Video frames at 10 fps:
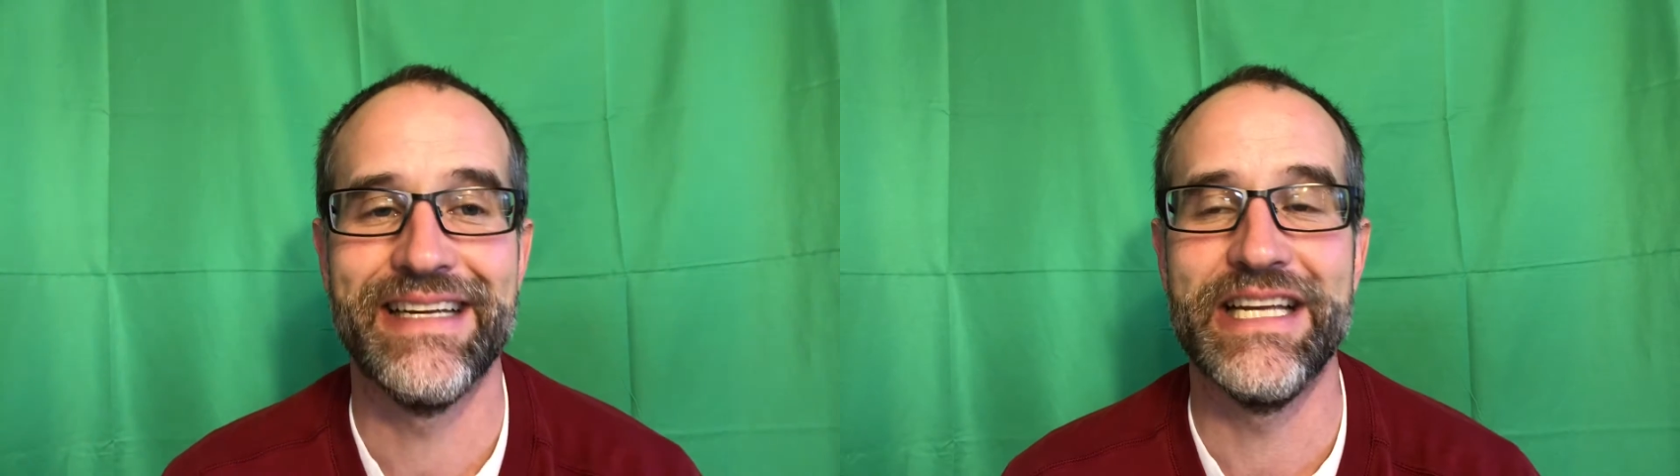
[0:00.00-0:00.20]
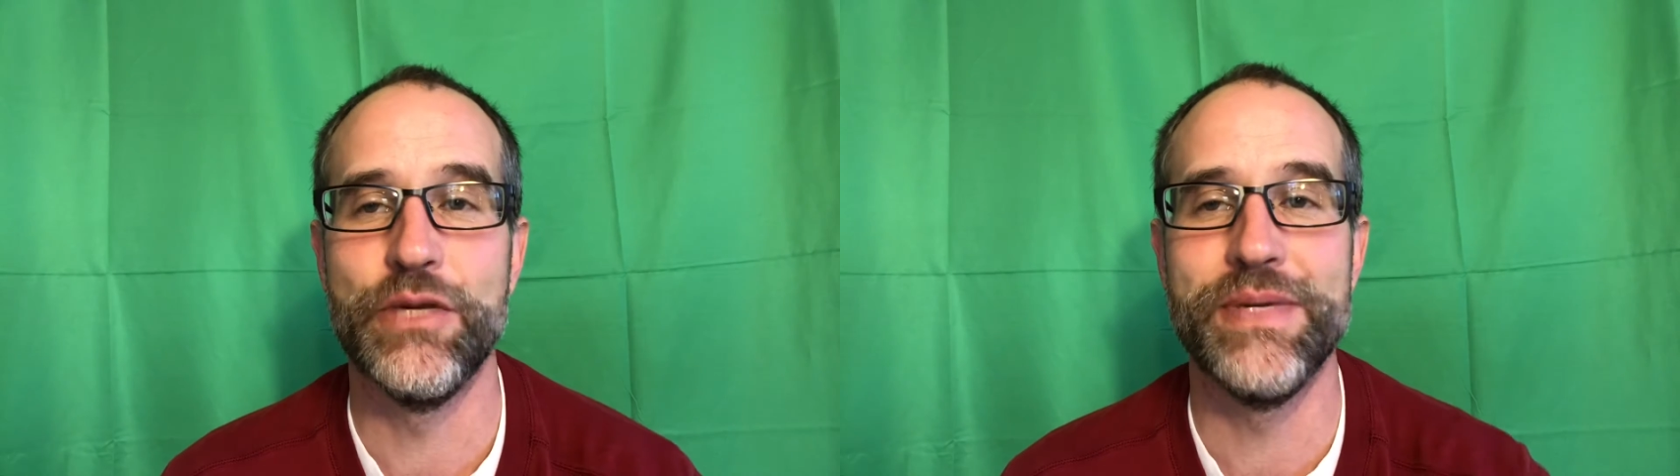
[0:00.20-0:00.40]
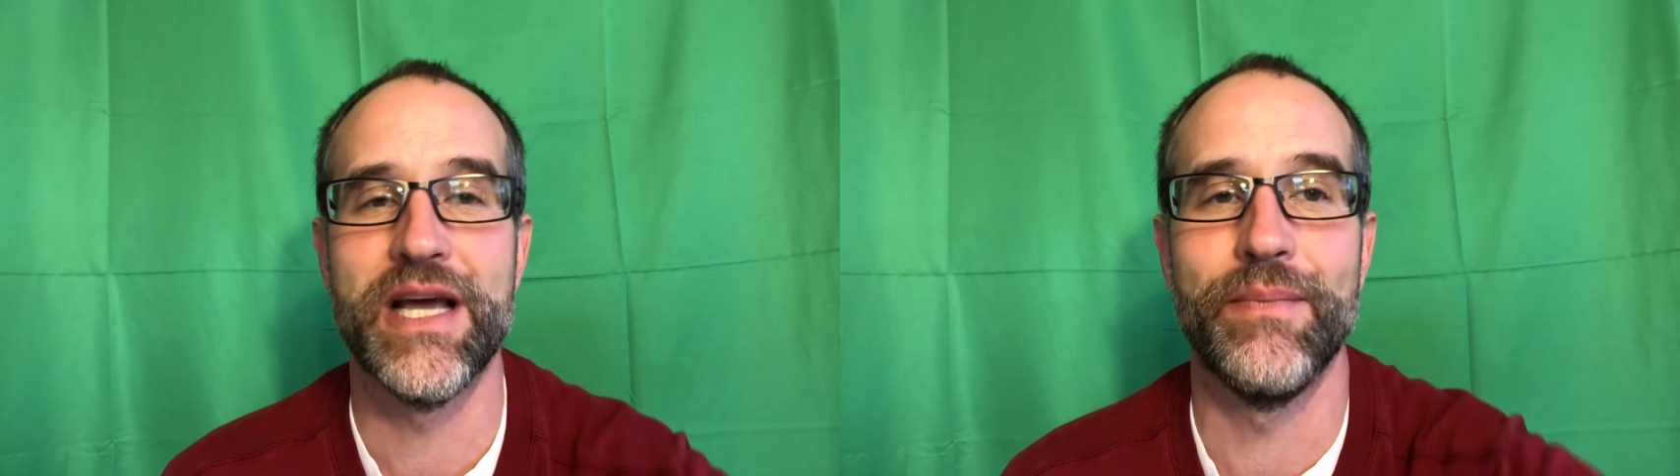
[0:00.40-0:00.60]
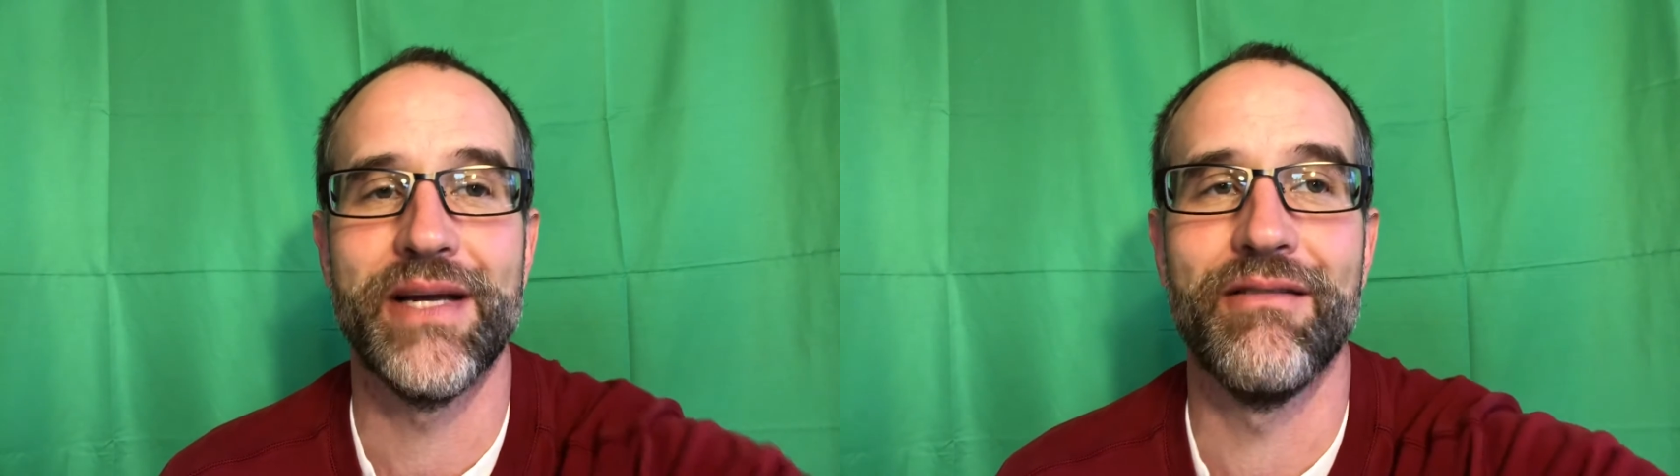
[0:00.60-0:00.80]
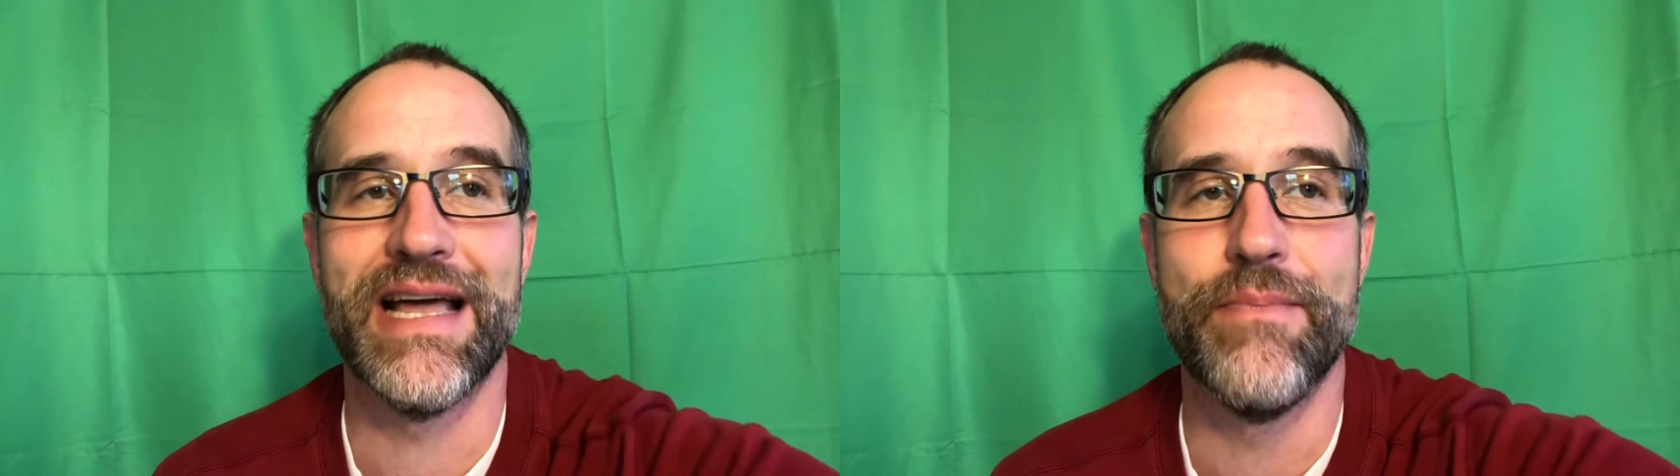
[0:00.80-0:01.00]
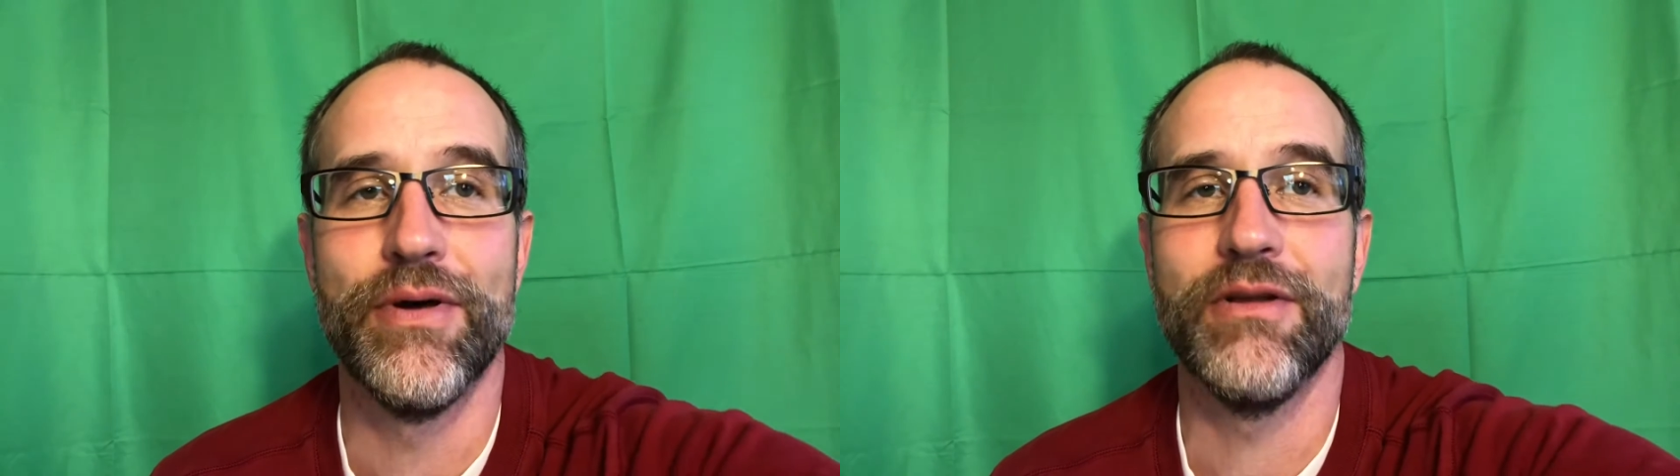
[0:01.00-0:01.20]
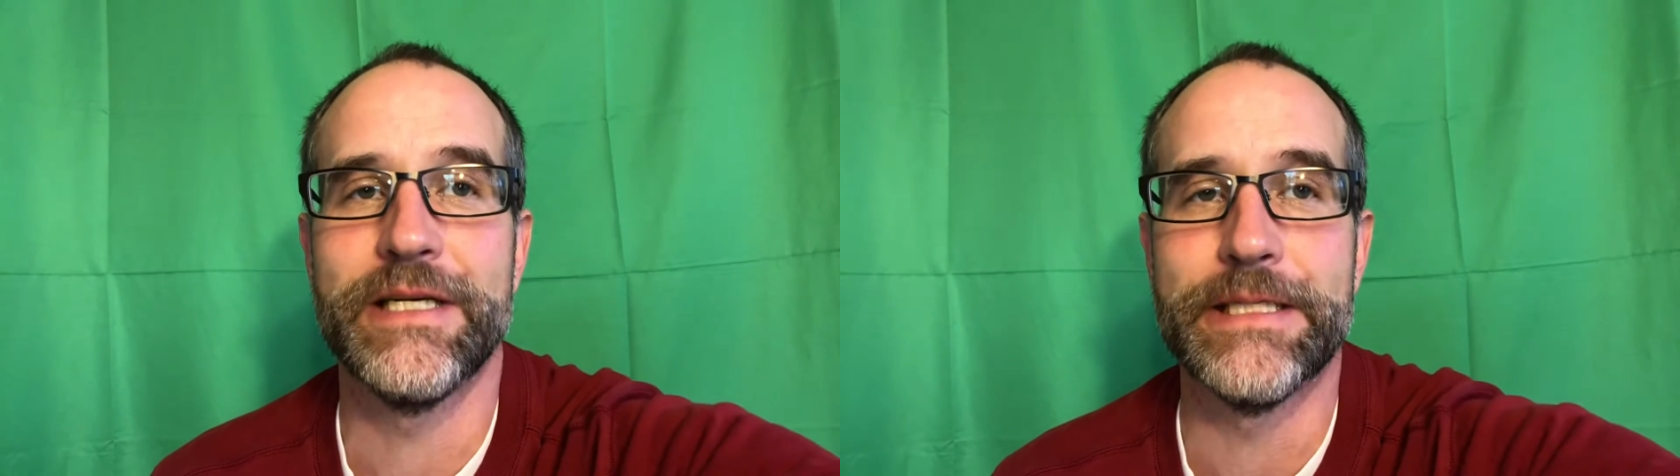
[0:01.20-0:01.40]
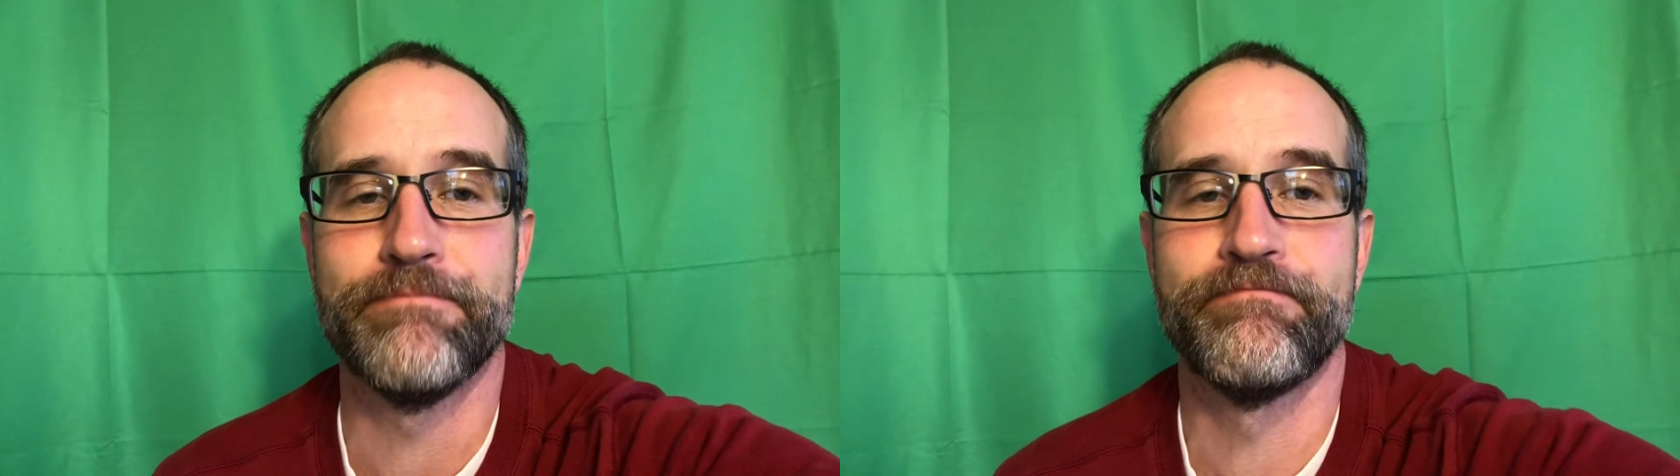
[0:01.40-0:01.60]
into becoming a liability.